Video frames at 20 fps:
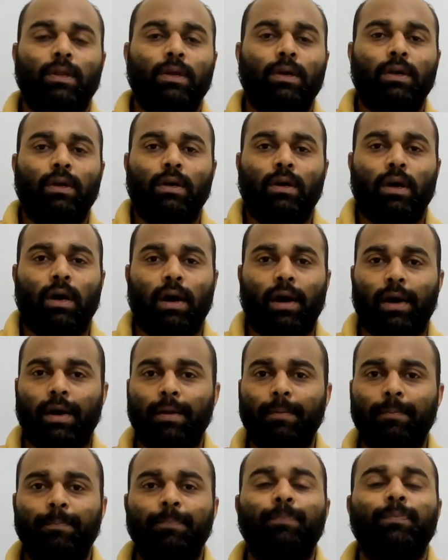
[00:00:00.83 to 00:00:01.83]

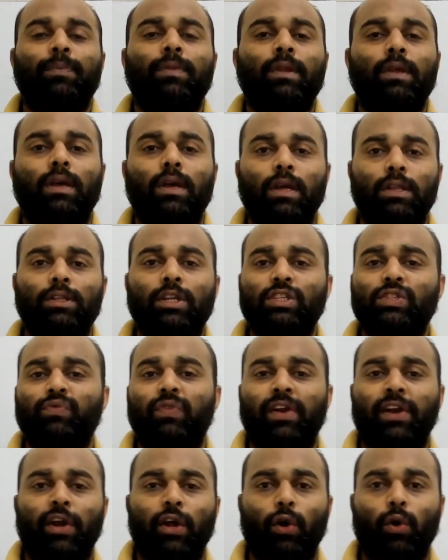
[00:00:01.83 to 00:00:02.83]
Hi, in this
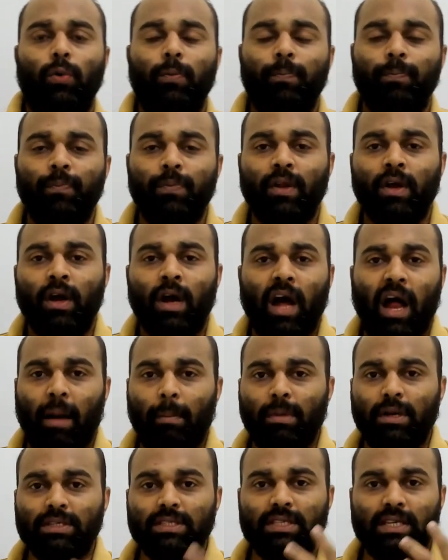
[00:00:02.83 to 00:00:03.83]
video, I'm
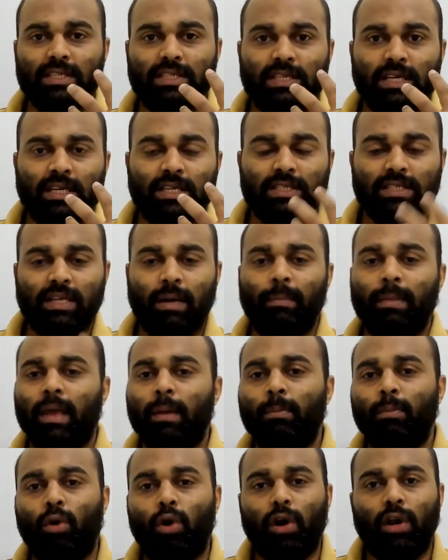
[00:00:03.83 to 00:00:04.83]
discussing some
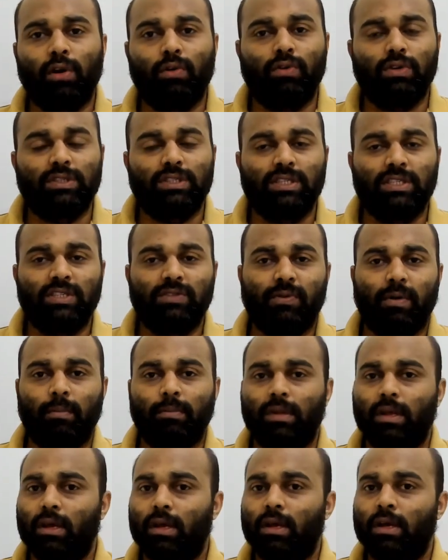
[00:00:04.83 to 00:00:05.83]
important questions from
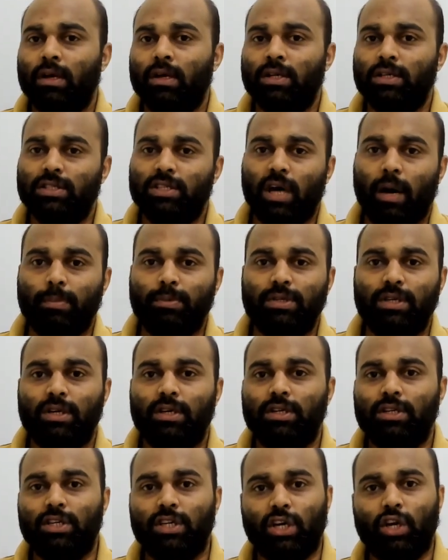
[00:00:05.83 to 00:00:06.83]
the chapter
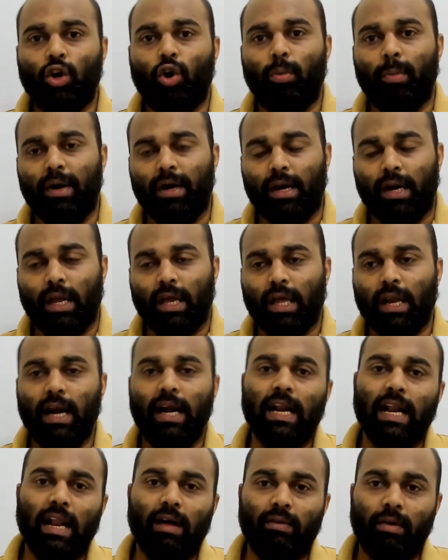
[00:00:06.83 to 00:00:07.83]
Trigonometry, grade
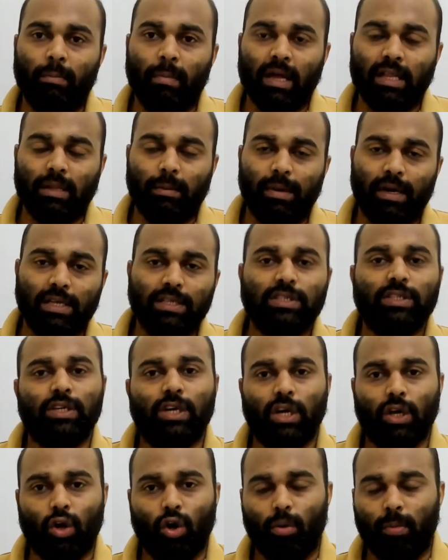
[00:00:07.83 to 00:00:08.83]
11 mathematics
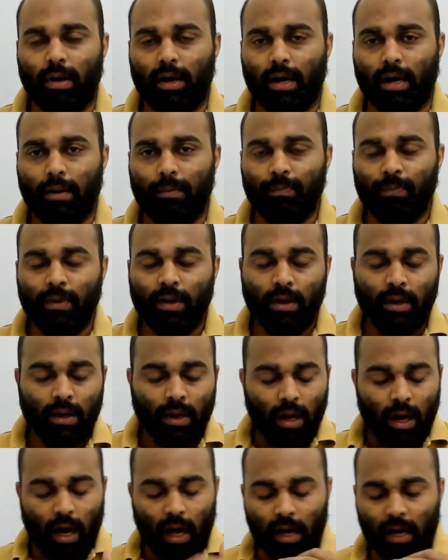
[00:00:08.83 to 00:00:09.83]
trigonometry.
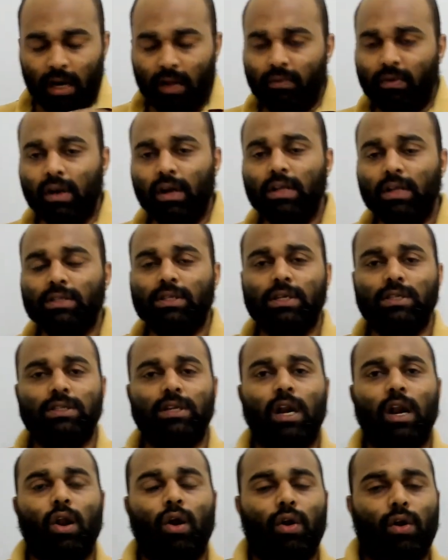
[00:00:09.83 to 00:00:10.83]
Already we discussed a
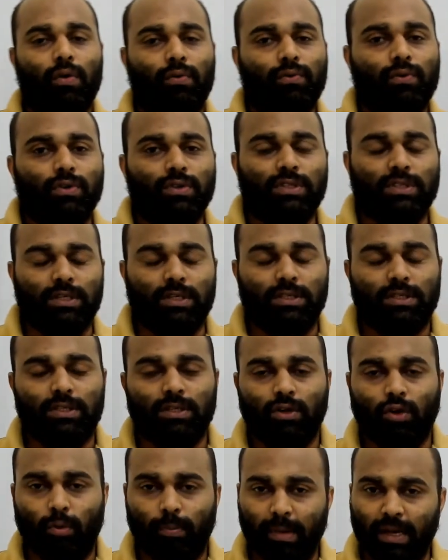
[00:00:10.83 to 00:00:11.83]
lot of questions.
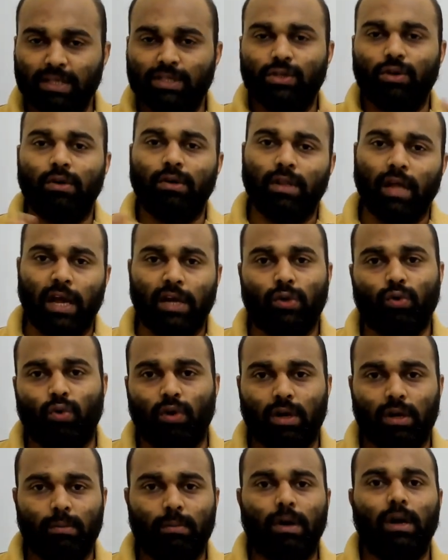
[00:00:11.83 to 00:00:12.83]
Now based on that only,
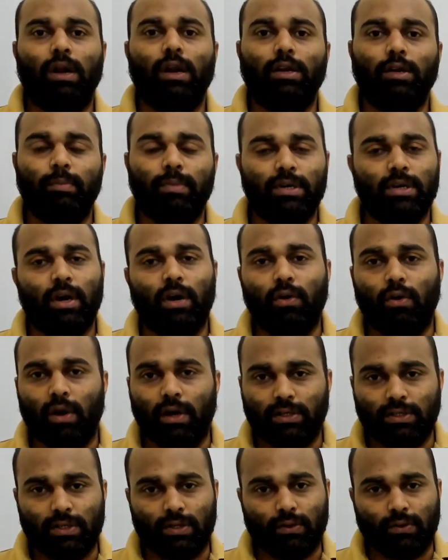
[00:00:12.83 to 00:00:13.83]
but little bit
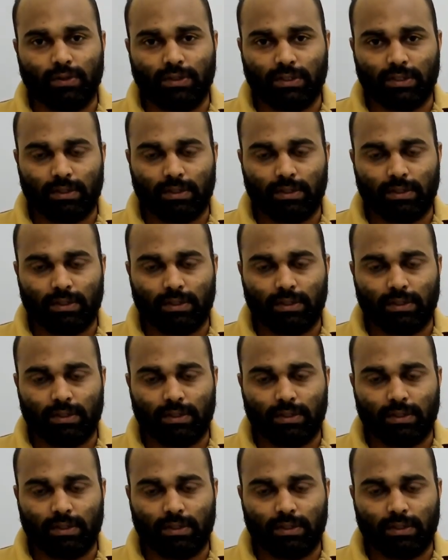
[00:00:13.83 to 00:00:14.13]
advanced question.